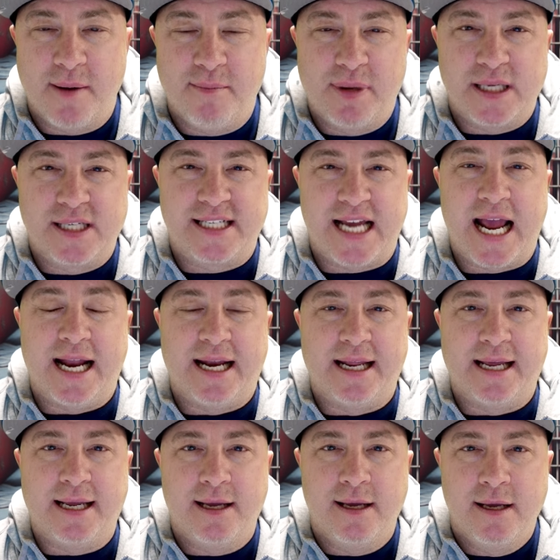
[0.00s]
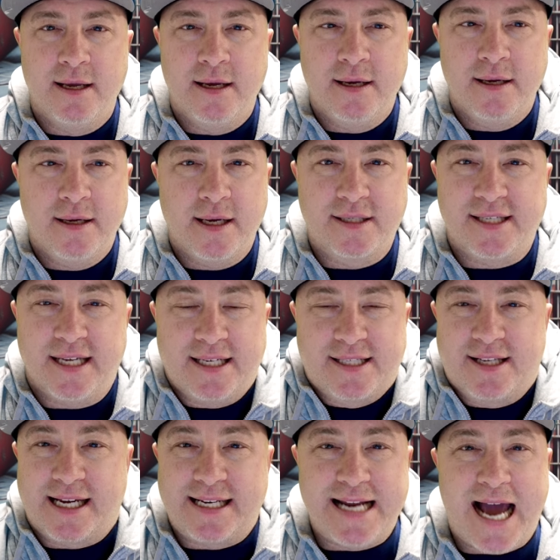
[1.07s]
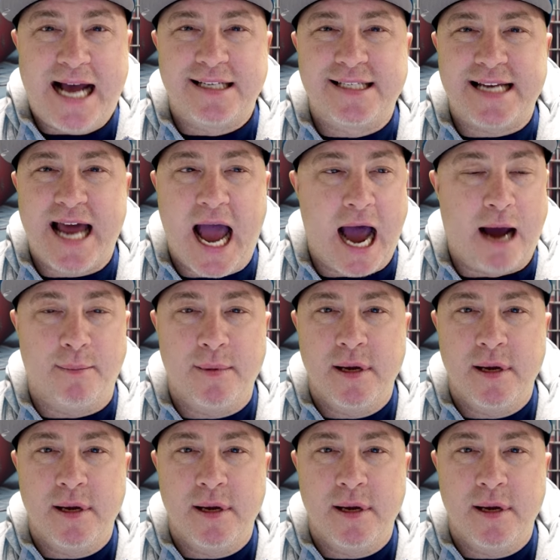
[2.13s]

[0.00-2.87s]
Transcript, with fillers: at Big Sandy. It's like nonstop.